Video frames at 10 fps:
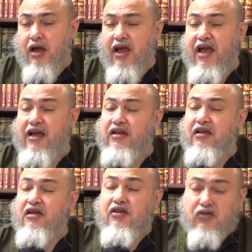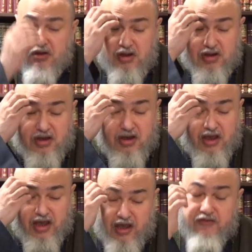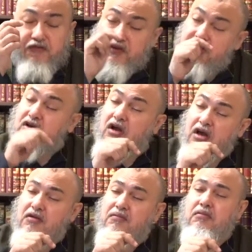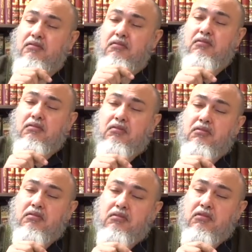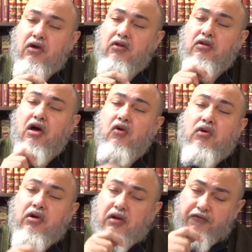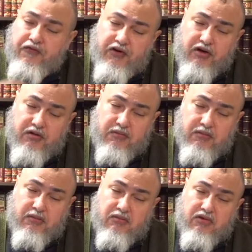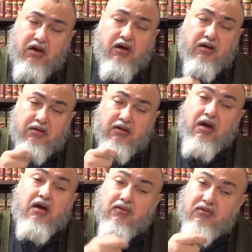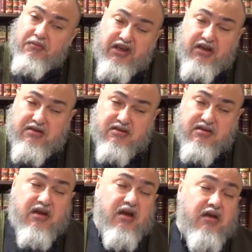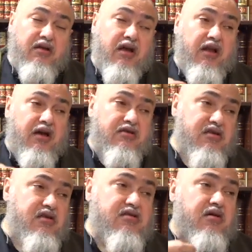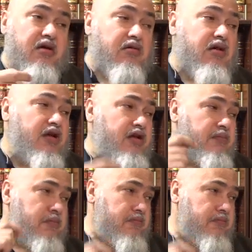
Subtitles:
And every time Allah will affirm that Allah remains Al-Aziz Ar-Rahim,